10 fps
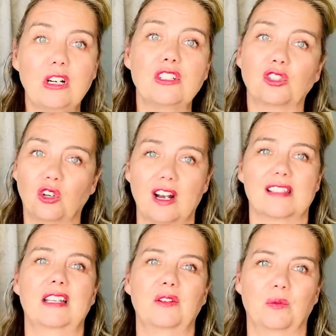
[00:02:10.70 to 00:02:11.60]
is
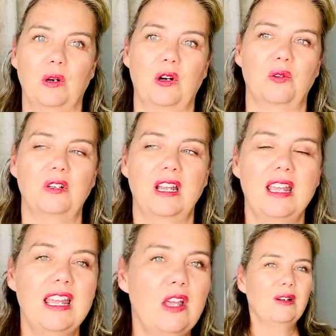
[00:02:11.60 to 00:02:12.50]
crossing the road,
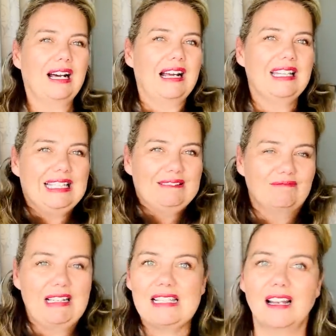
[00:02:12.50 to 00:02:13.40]
it's